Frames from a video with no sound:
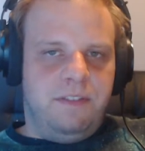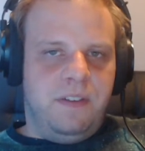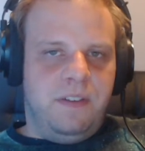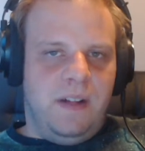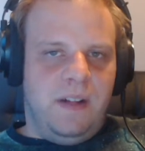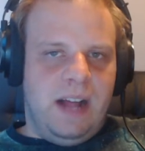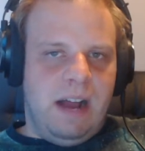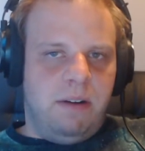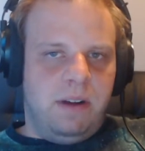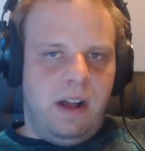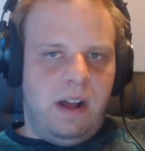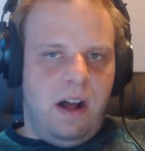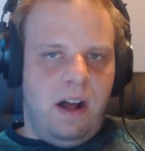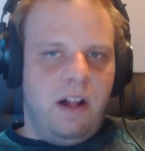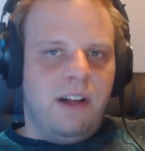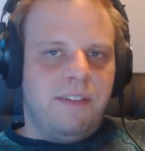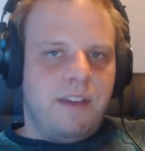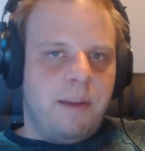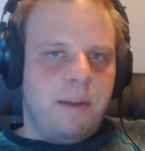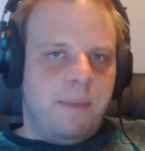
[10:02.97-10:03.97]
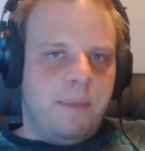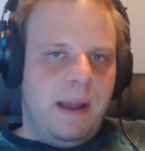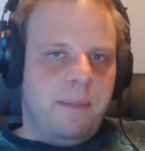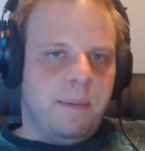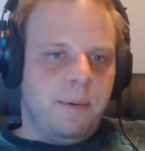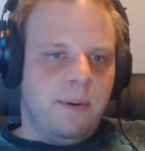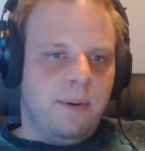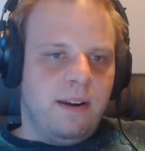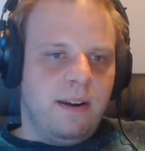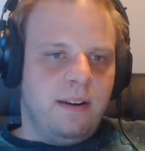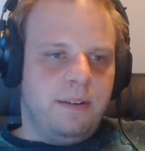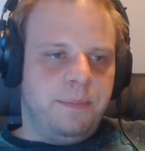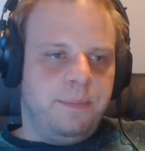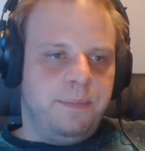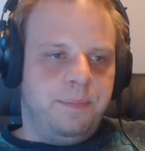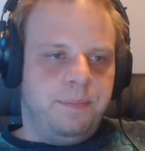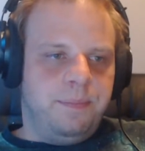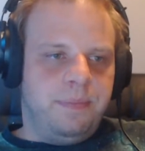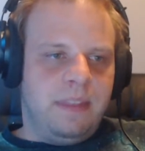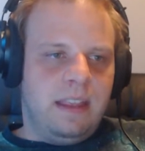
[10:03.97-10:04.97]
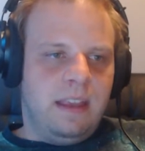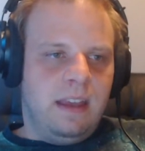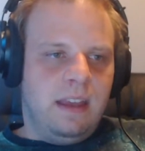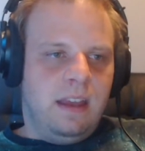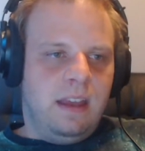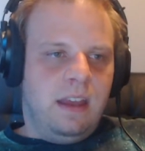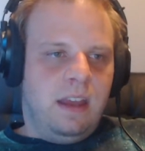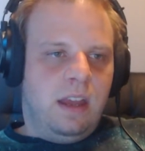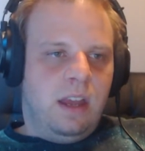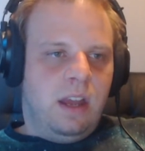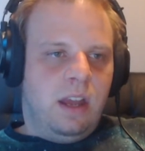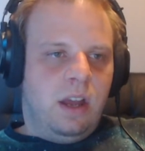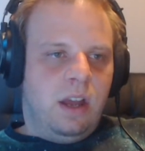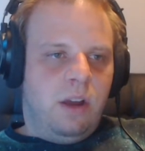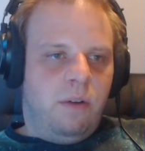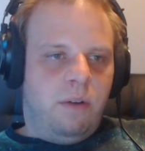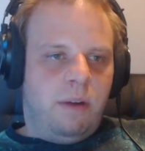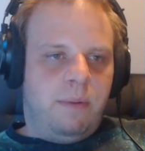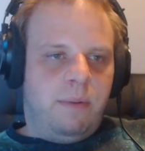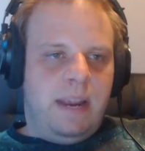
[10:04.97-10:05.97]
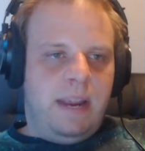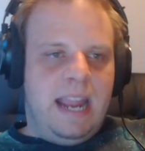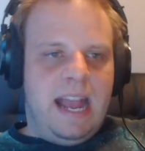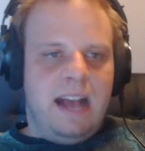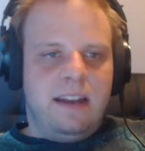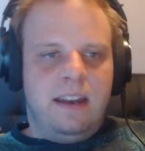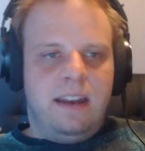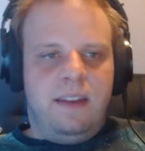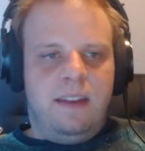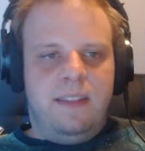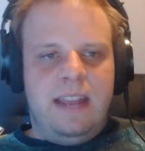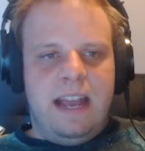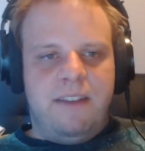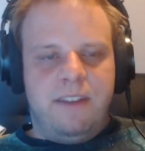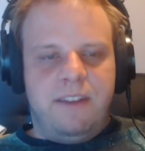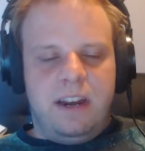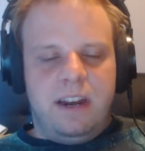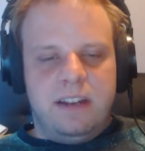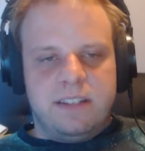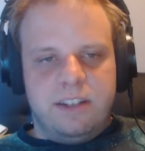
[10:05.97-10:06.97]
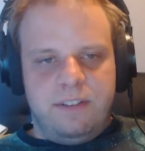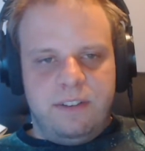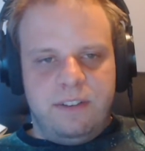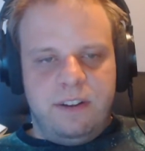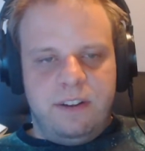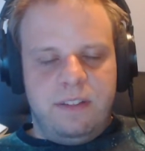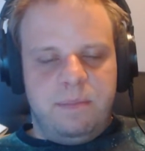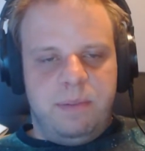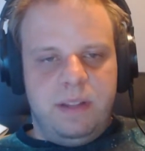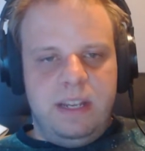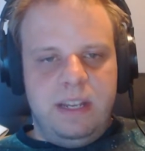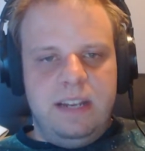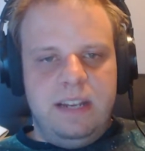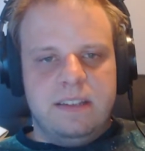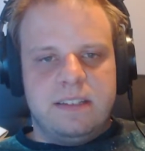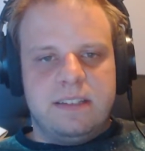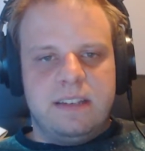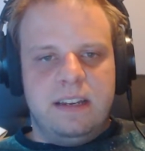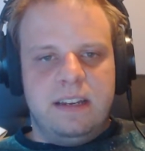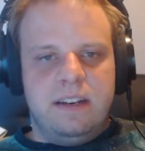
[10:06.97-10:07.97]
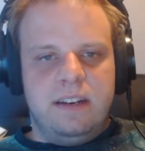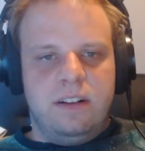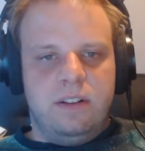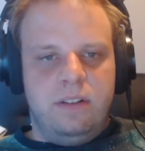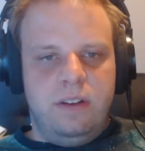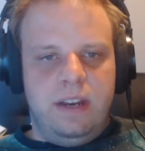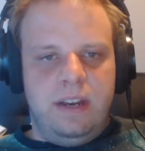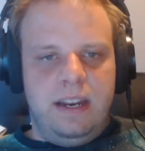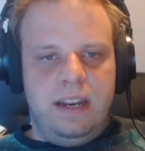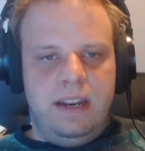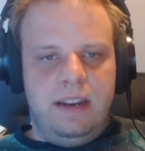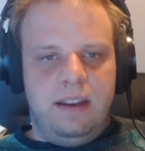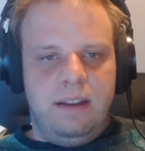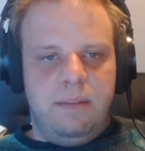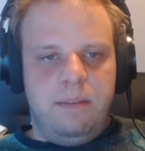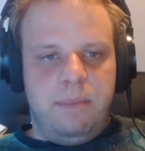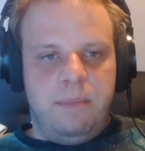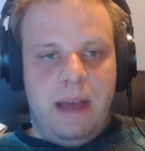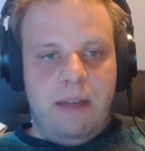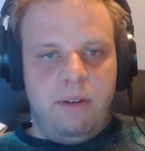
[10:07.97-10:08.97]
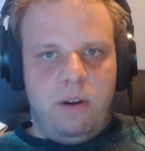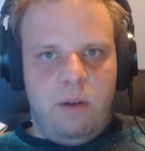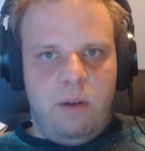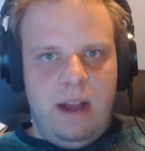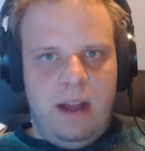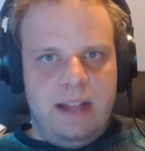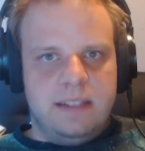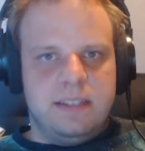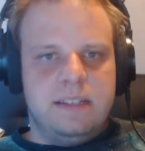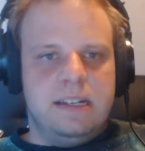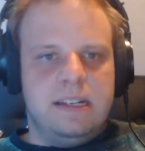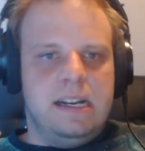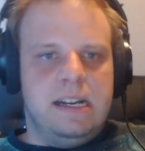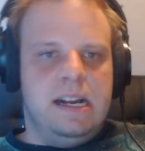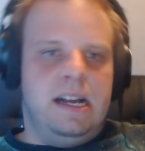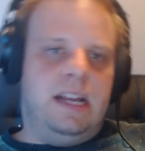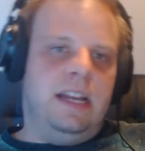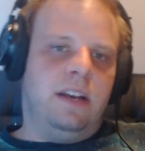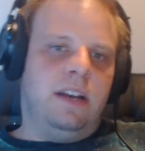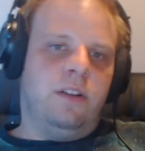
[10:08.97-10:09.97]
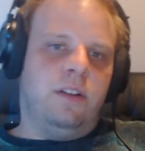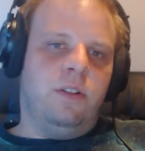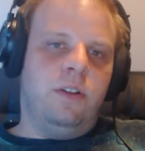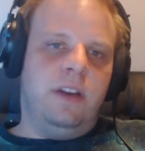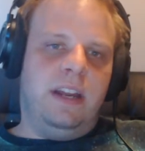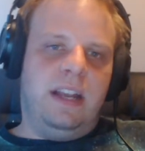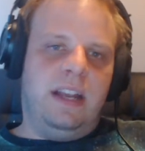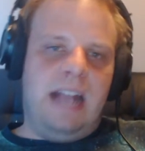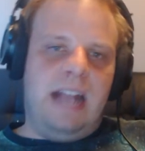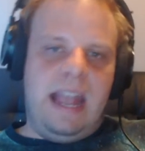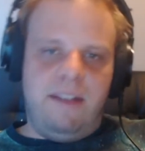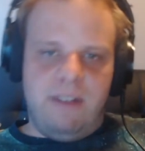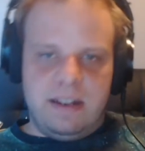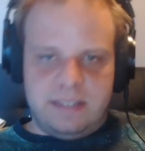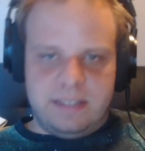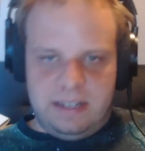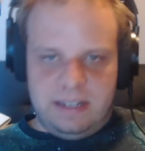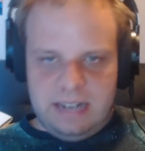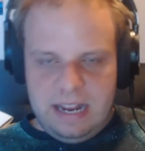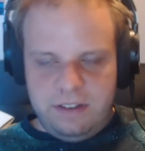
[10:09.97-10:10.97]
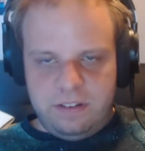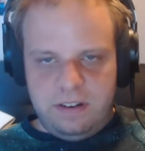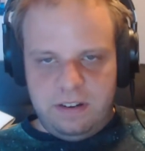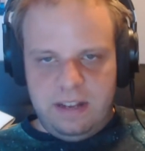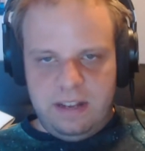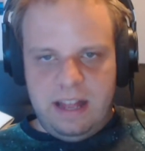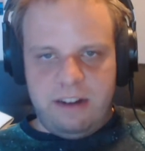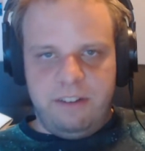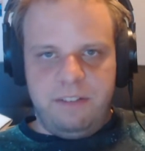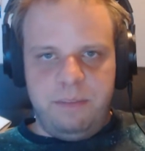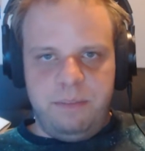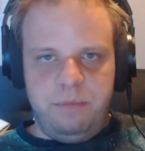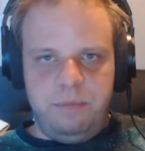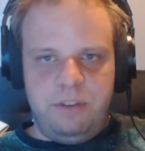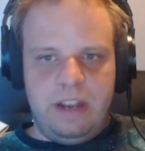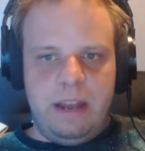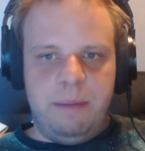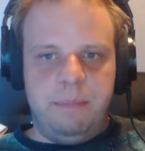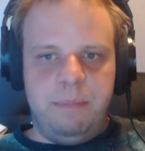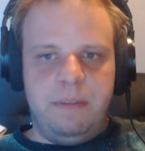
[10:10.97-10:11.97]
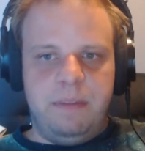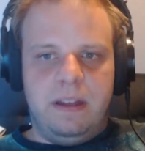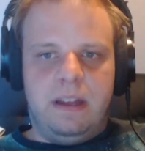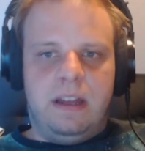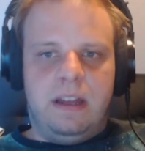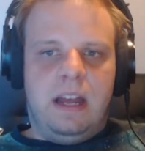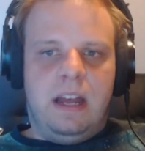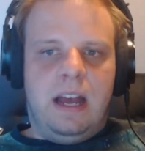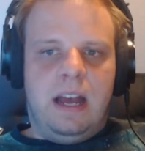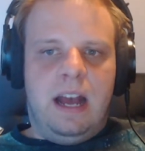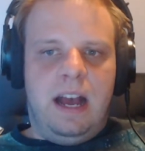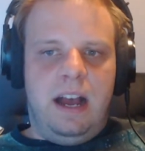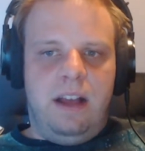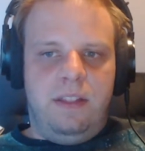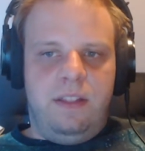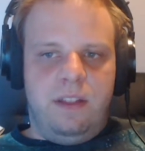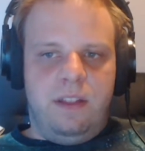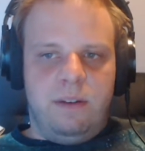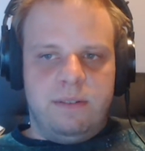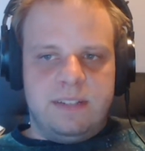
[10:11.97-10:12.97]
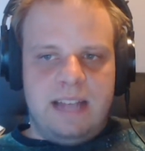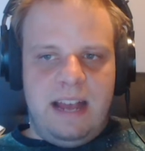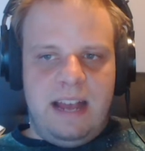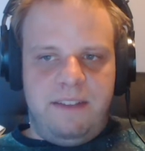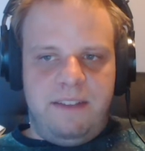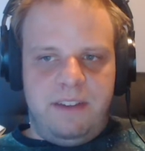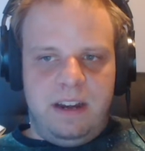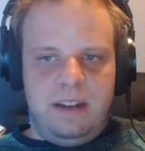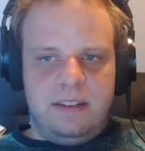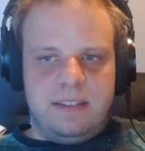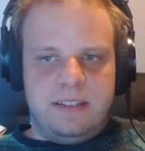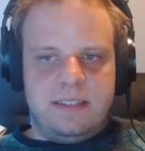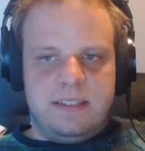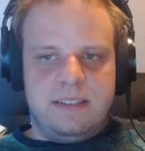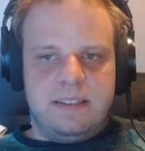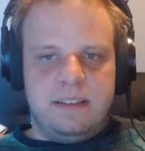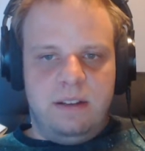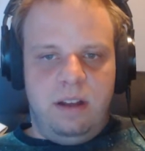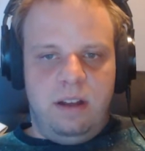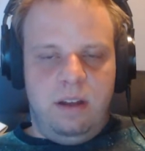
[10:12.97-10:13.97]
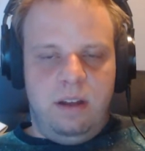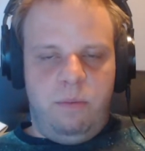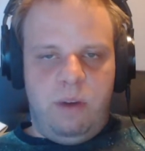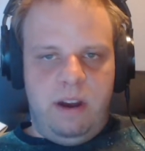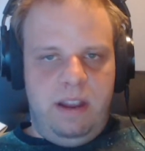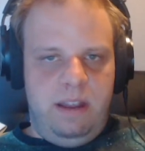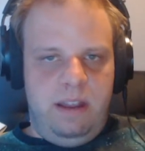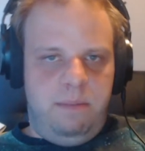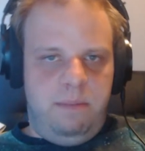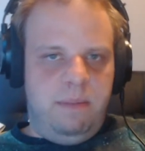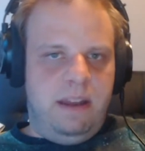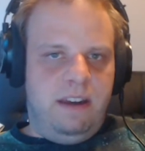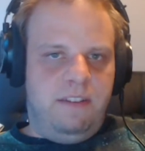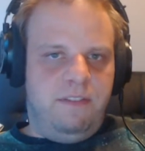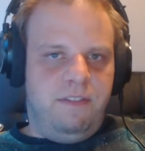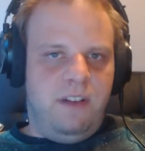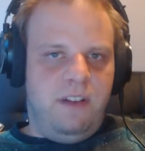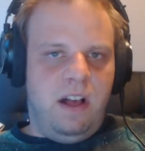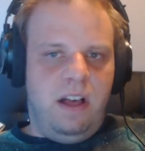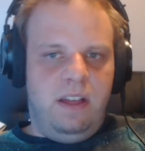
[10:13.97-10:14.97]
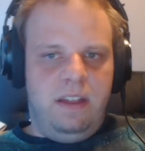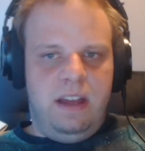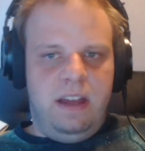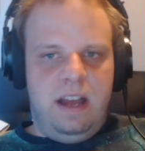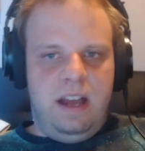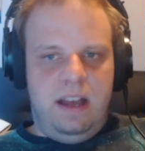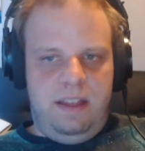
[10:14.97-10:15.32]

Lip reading: fill out all of our paperwork. When we handed the evidence over to the police, including by request, including a resignation letter from Jim, there was evidence where he admitted fault.